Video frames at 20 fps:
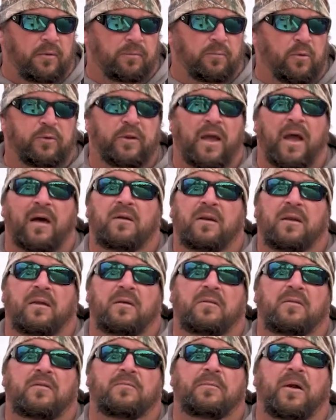mortality
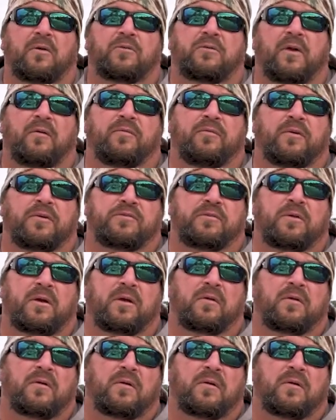in the speckled trout fishery.